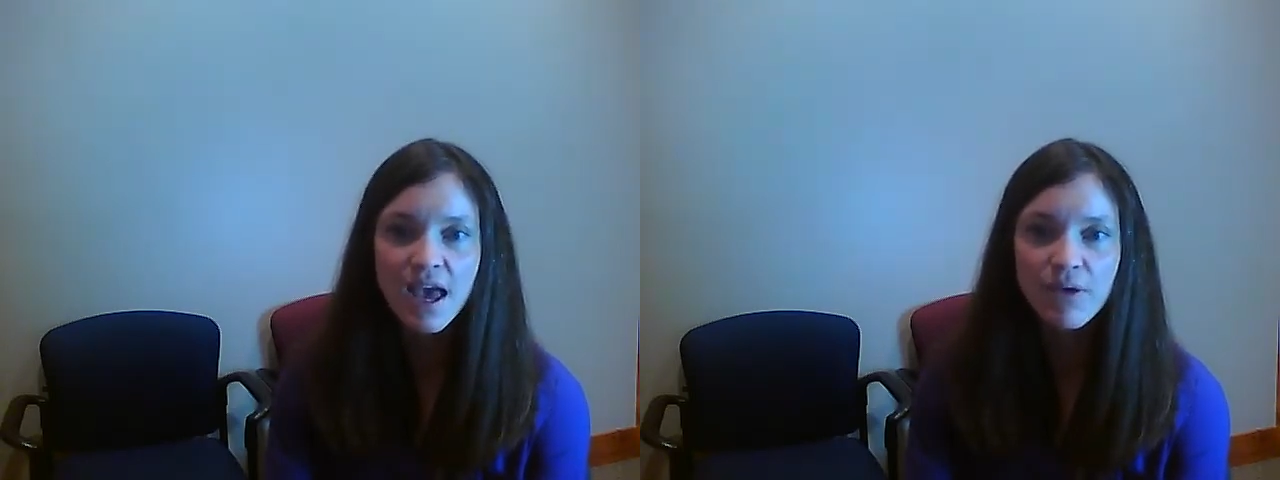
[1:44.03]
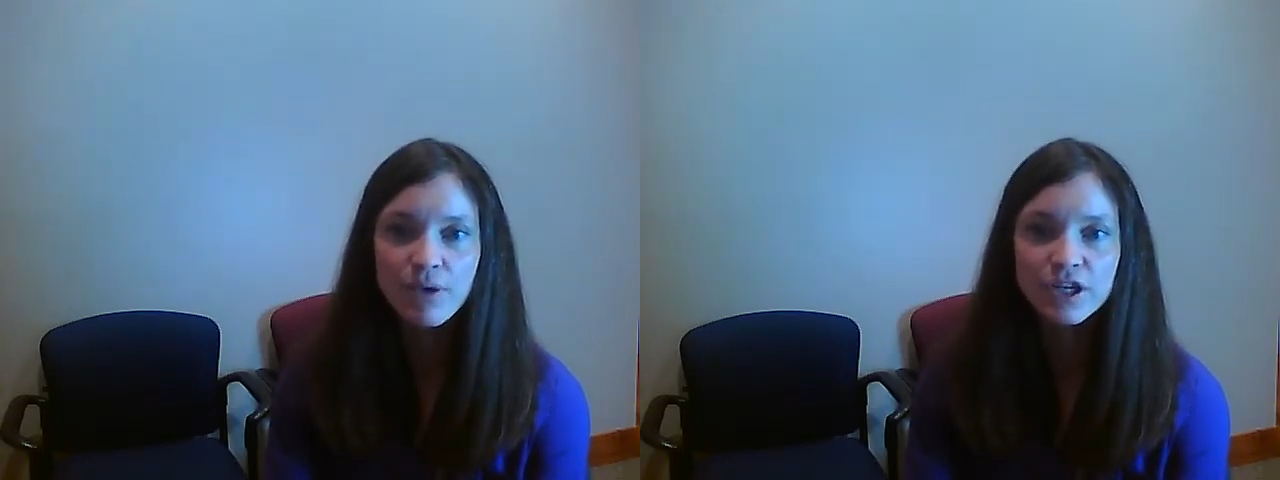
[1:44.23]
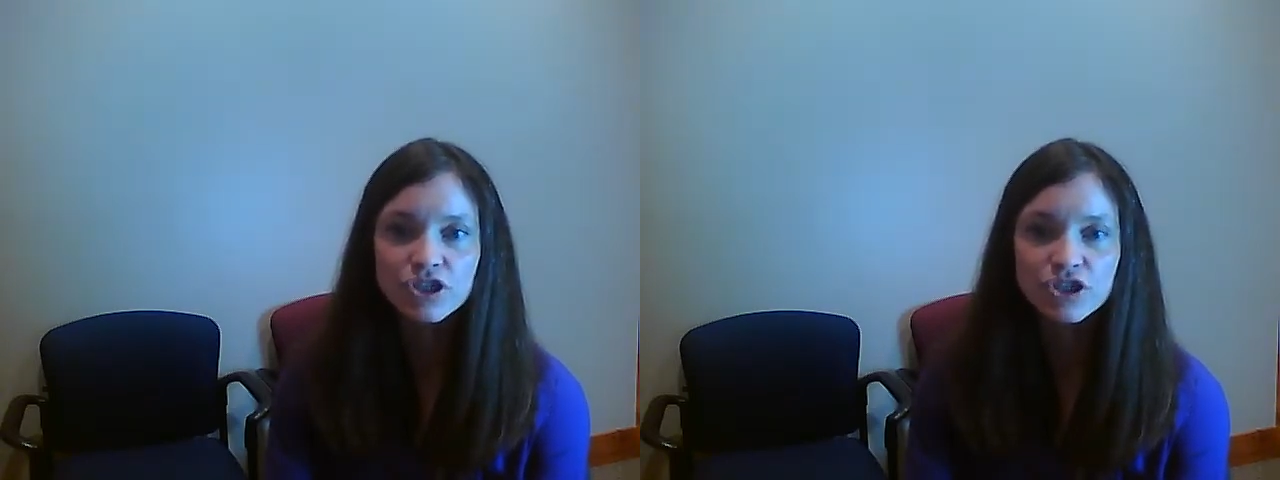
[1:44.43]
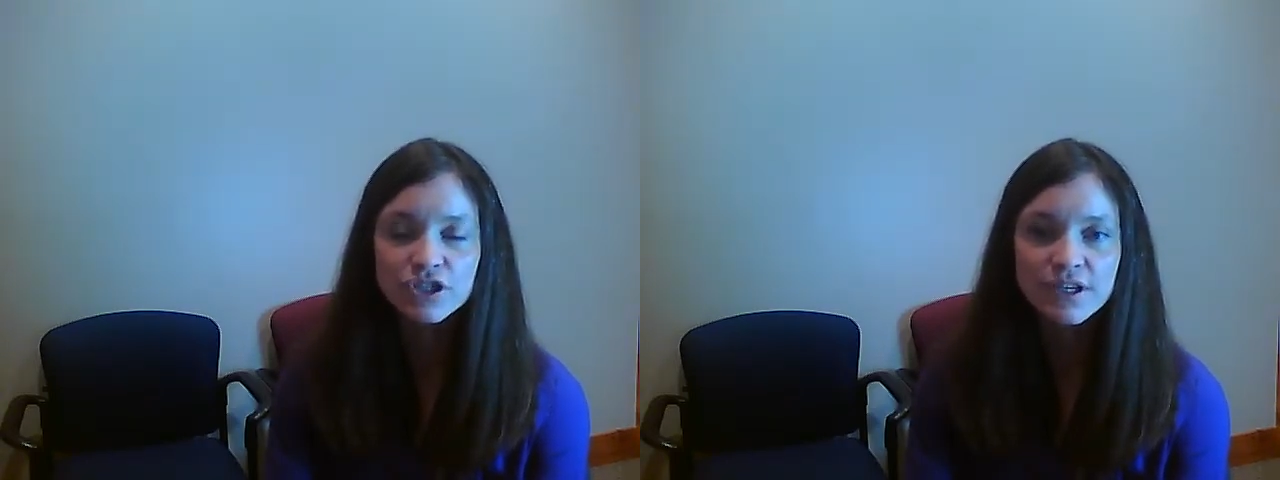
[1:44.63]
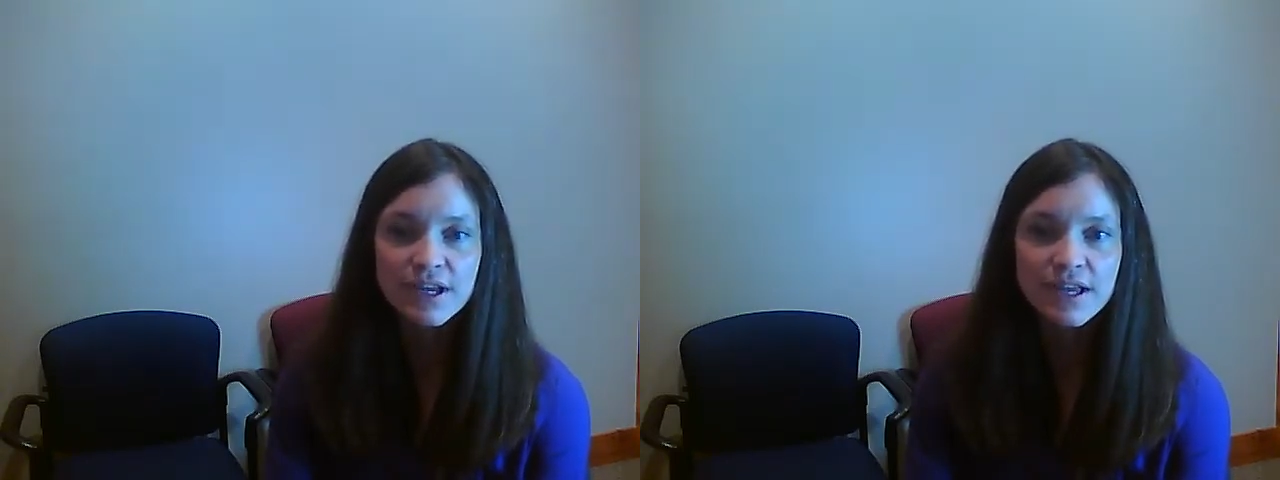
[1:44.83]

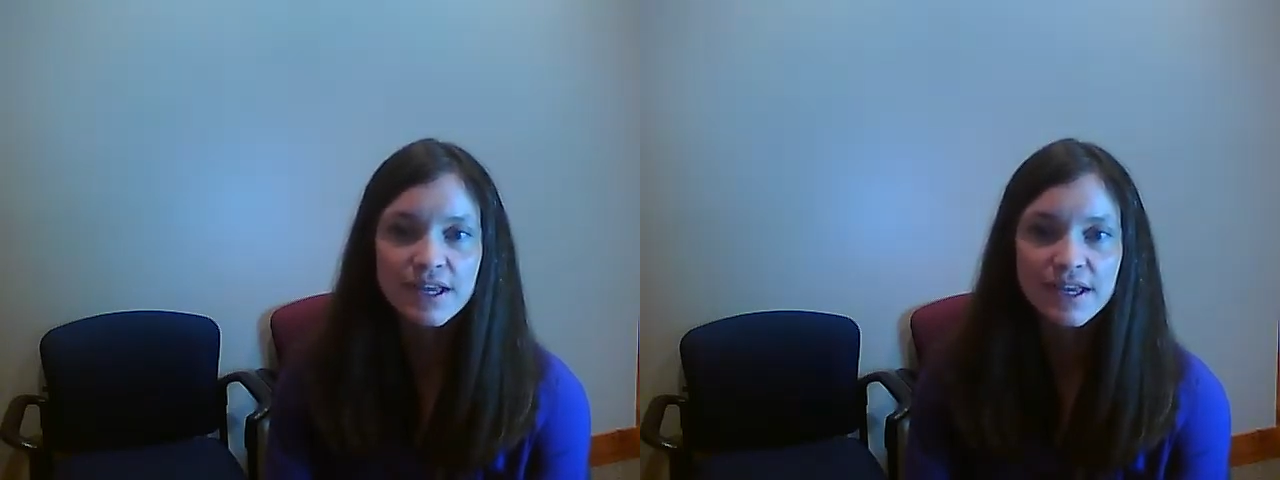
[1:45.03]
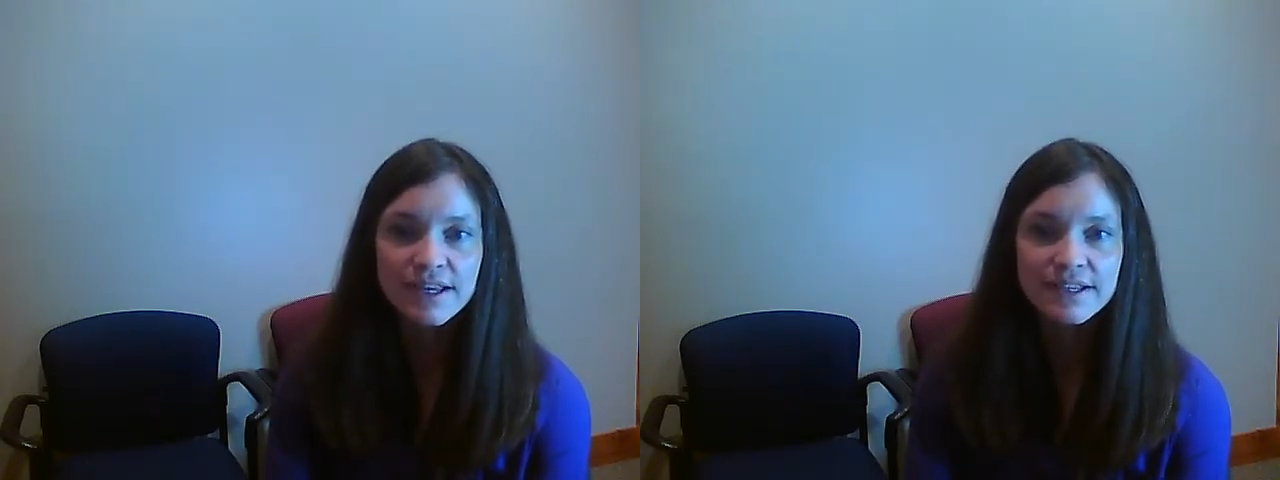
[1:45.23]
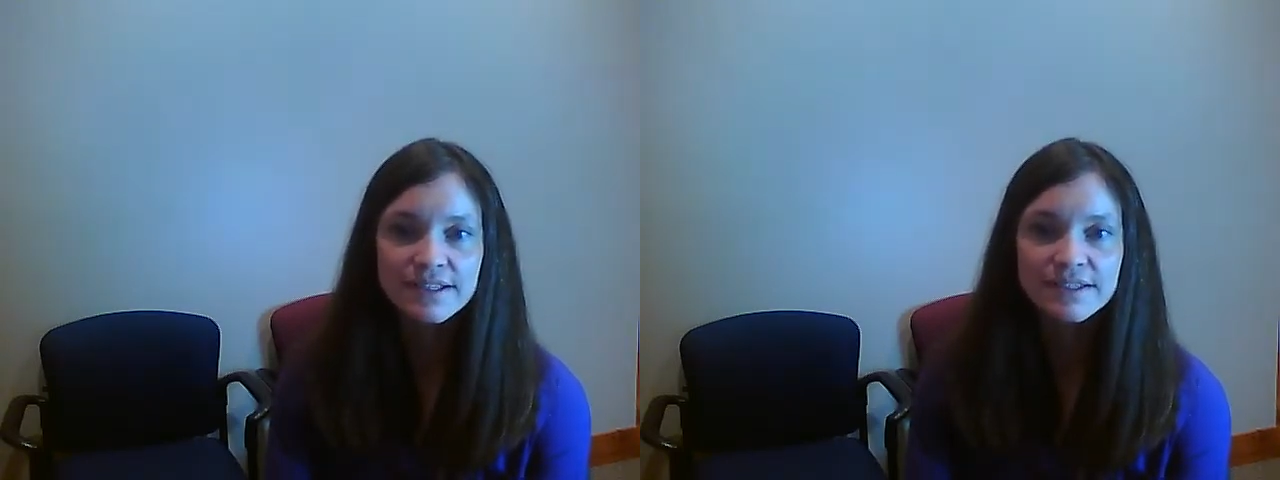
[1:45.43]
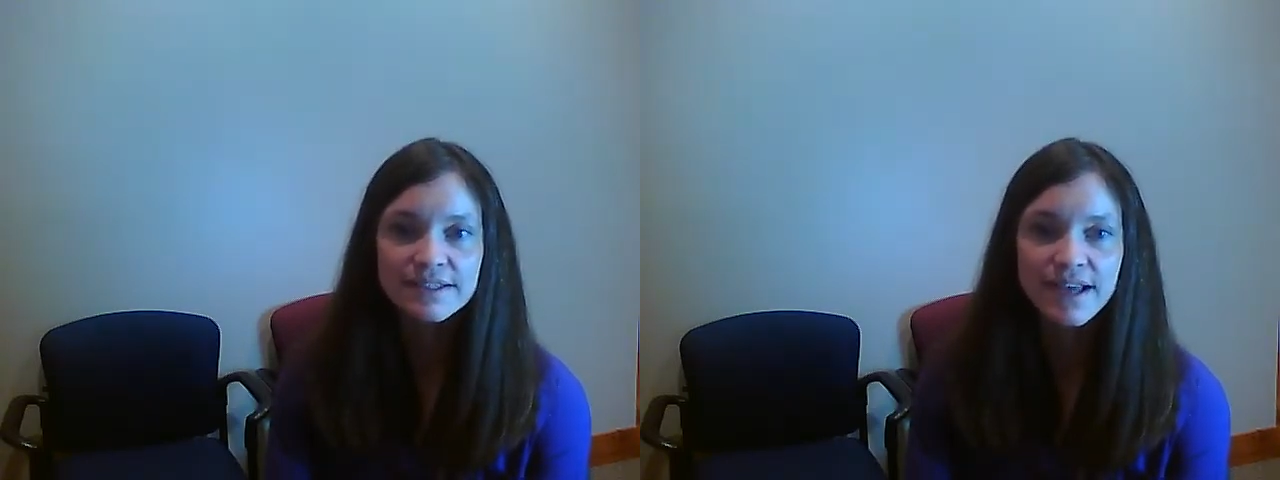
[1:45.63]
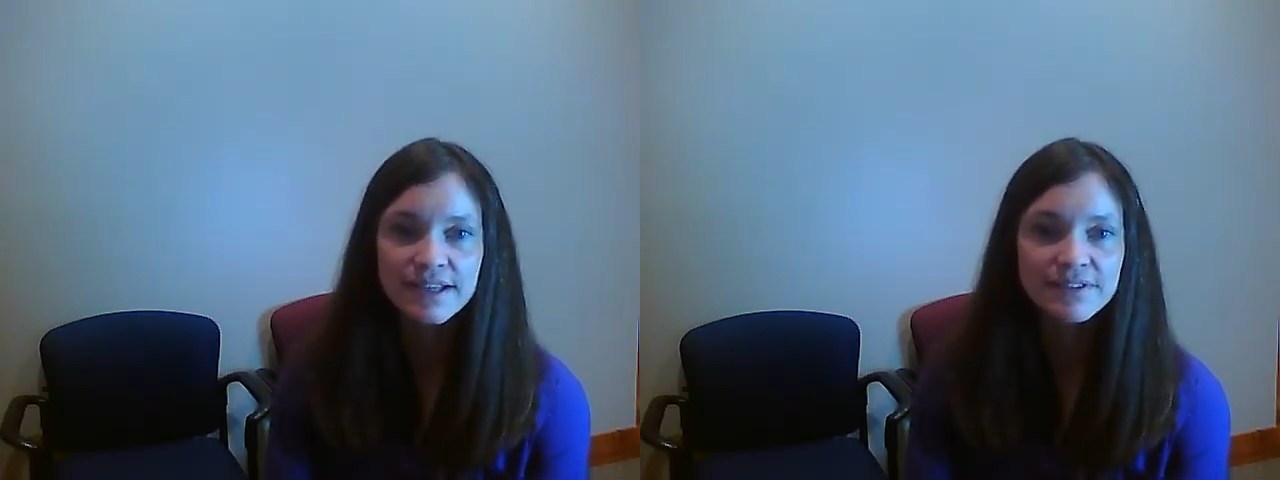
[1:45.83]
which
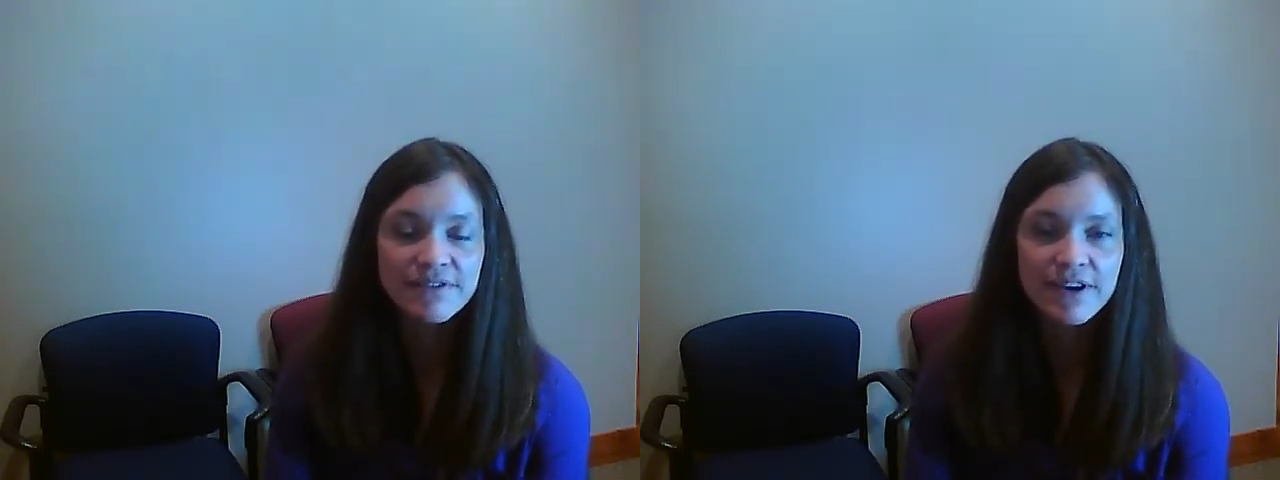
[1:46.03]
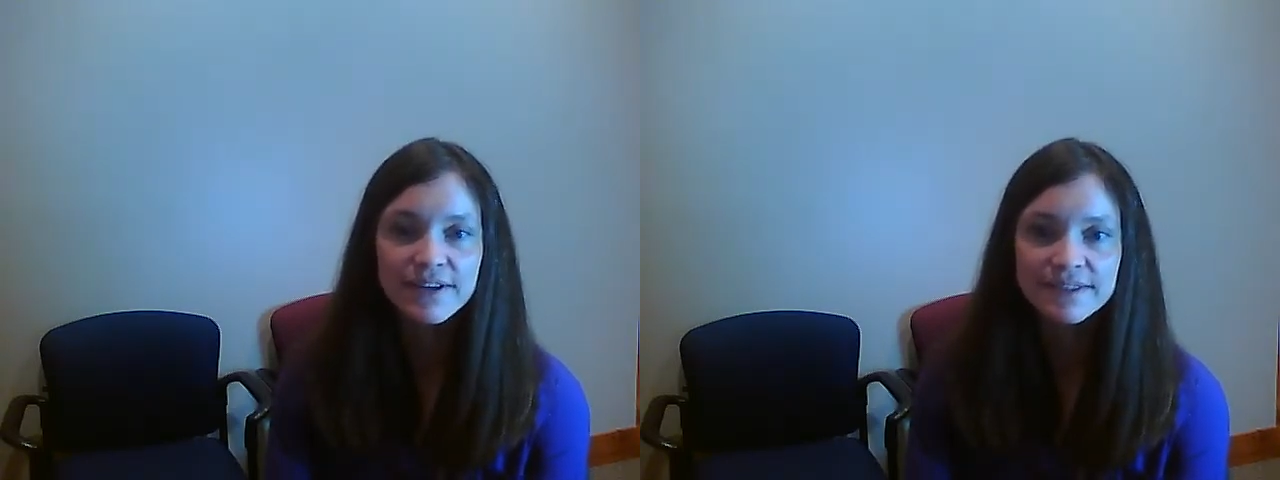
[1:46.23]
has a very